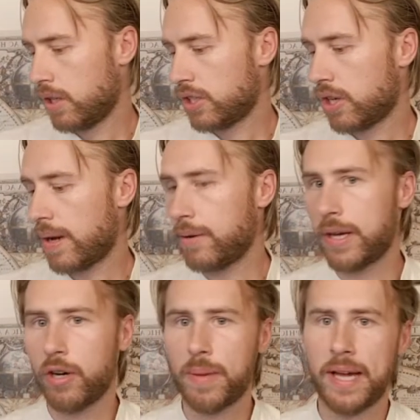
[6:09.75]
So anyway,
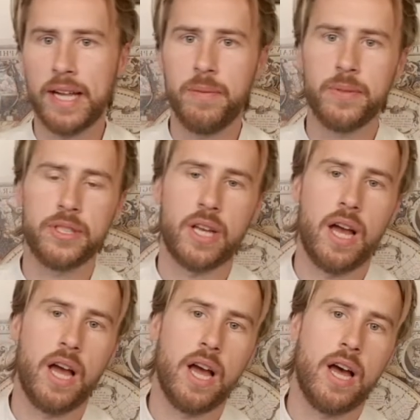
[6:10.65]
I hope that helps.
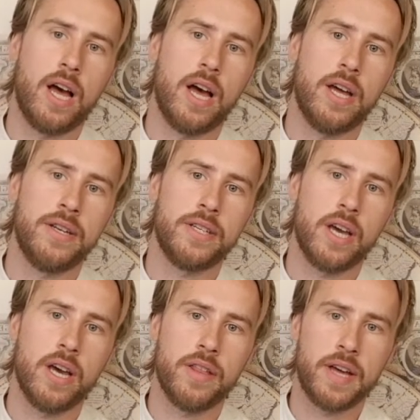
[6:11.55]
And
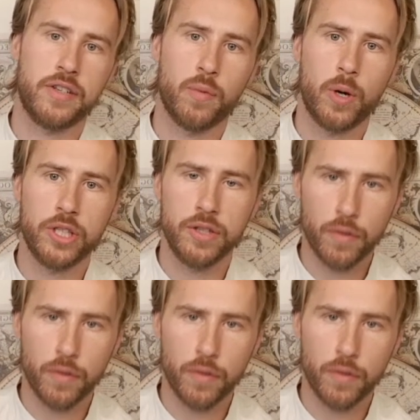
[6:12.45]
thanks for watching.